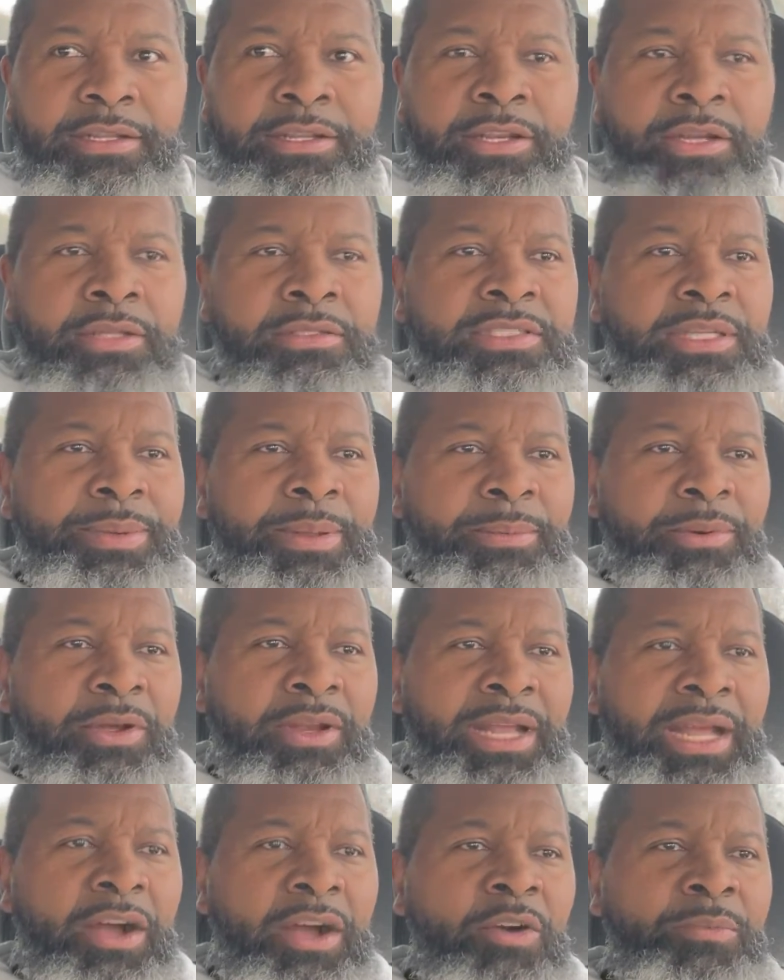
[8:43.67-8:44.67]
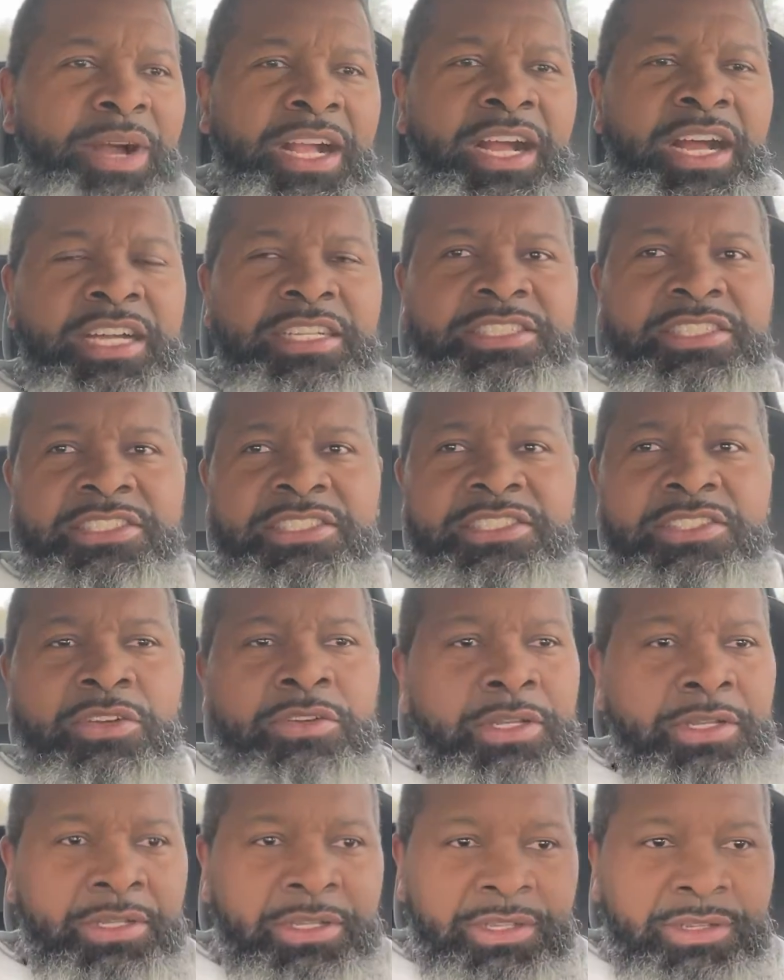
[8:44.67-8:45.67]
You know, some people are like, oh my gosh, they're so
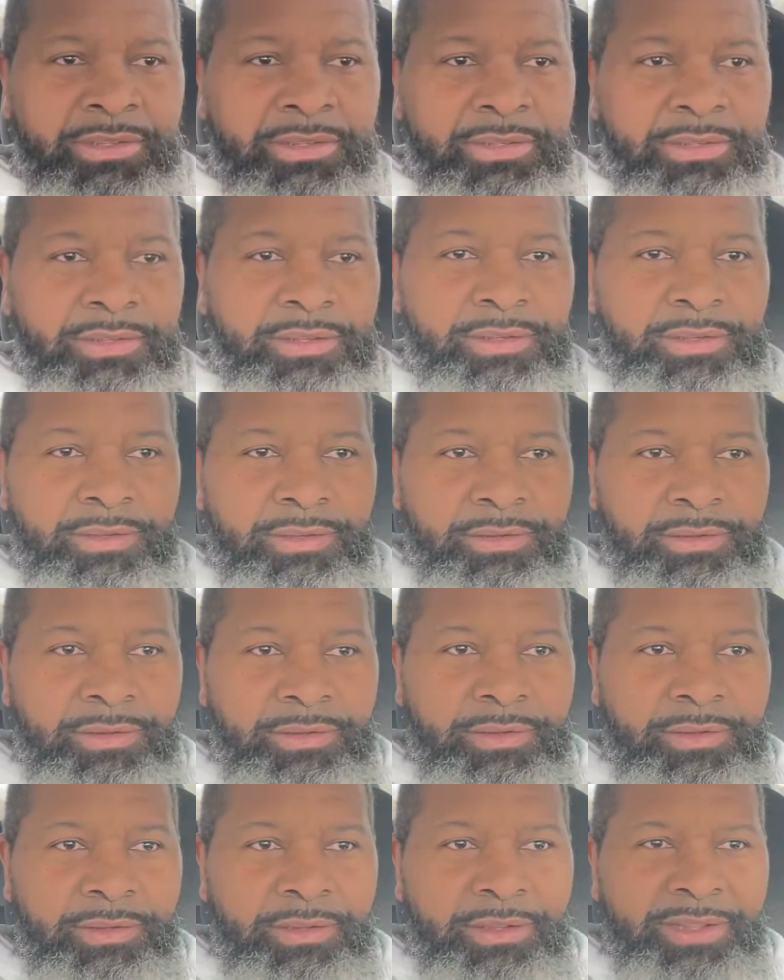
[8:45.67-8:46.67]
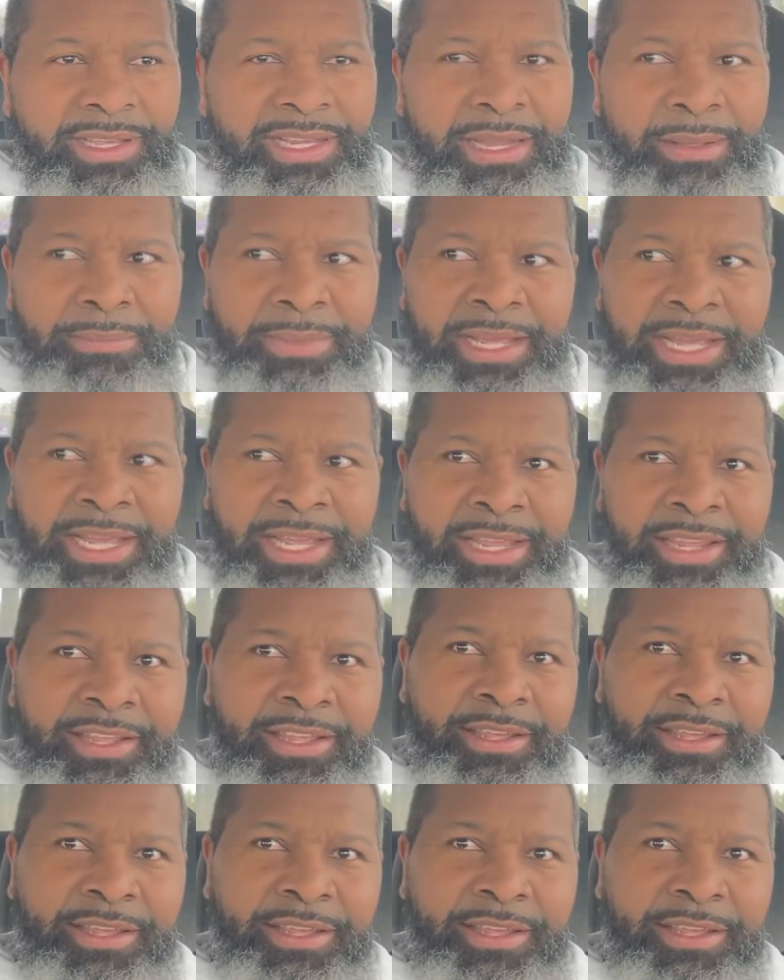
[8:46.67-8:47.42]
good, and I'm like,